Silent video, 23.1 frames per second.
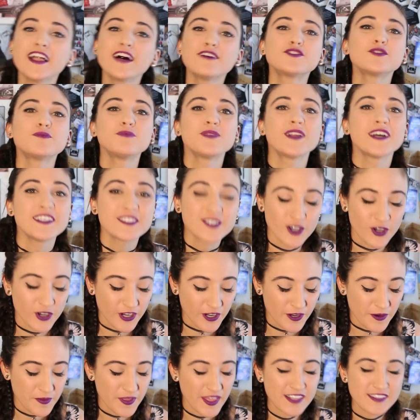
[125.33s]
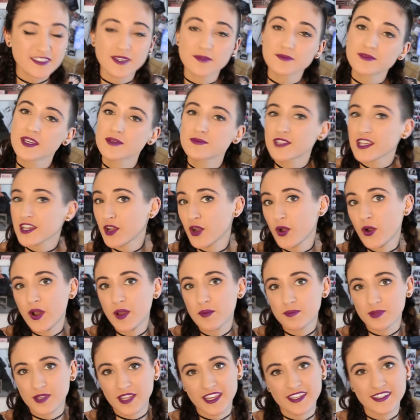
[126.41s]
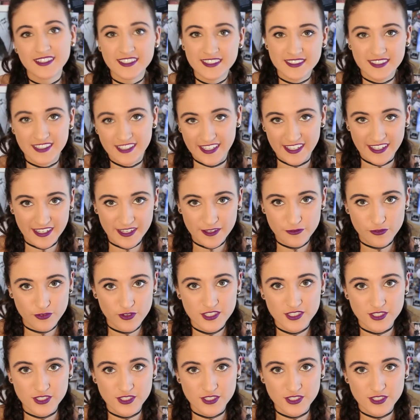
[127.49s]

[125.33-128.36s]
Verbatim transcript: love to play soccer and sometimes I go and play in this league for